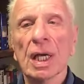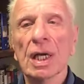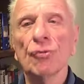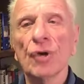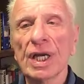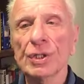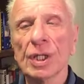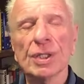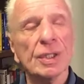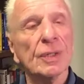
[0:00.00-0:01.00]
in
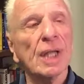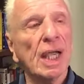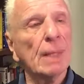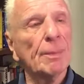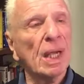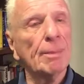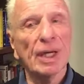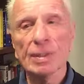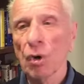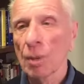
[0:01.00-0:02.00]
regions that they had been
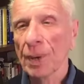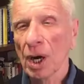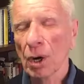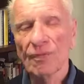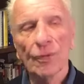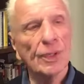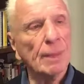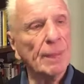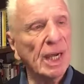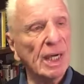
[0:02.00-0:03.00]
much more powerful in
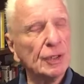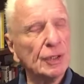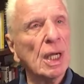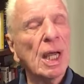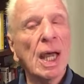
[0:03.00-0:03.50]
the past.